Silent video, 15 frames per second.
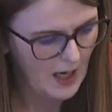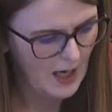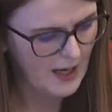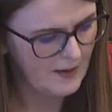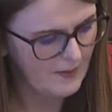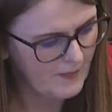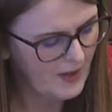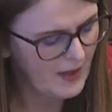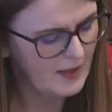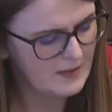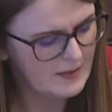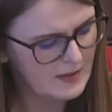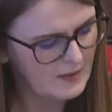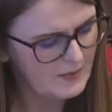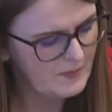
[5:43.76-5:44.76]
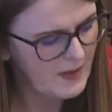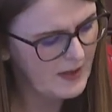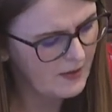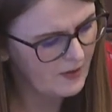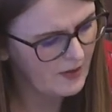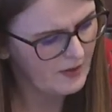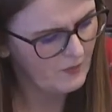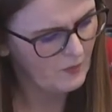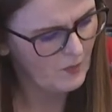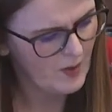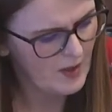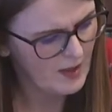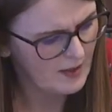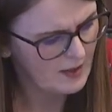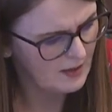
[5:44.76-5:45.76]
Um, and uh, Peter,
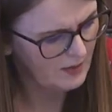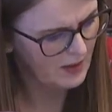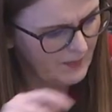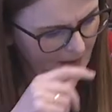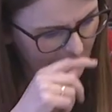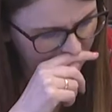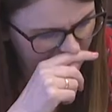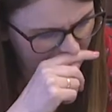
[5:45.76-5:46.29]
we had a, a, bit of a